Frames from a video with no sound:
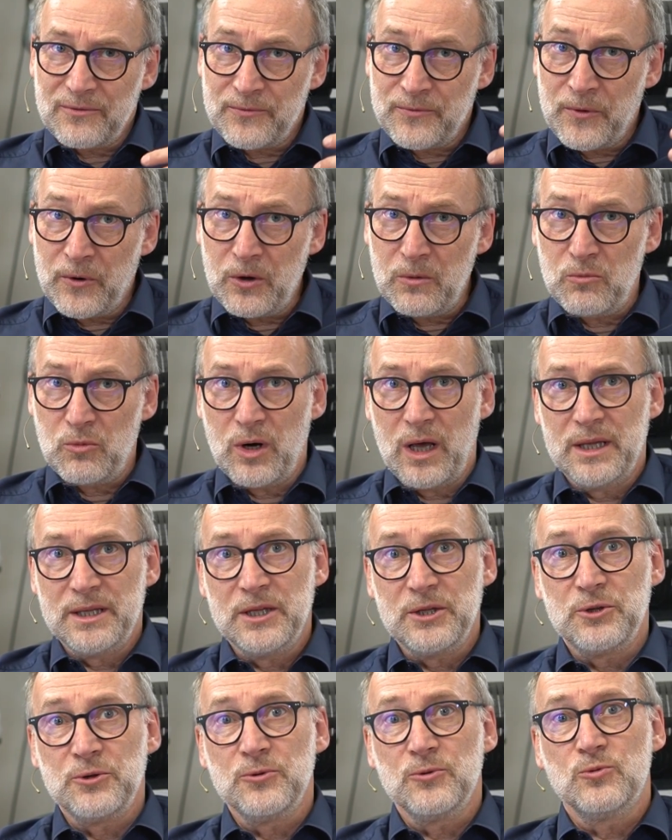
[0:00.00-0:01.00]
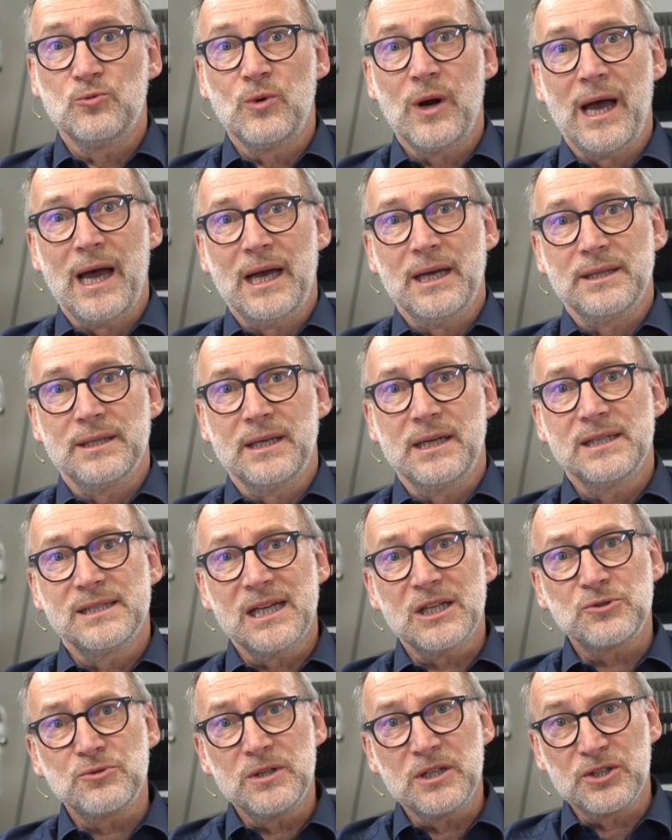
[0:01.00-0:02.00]
formula that you write is
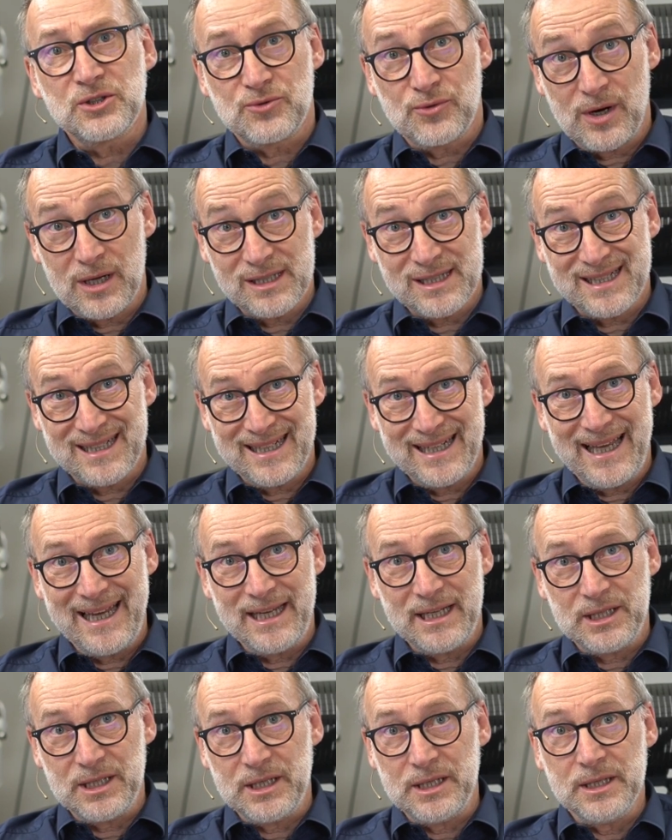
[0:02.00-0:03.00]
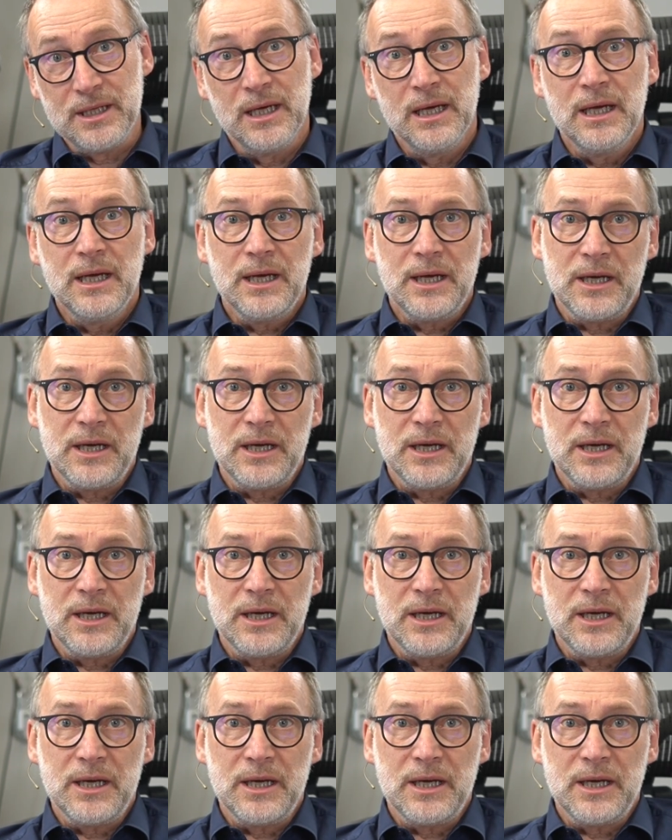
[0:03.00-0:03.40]
actually translated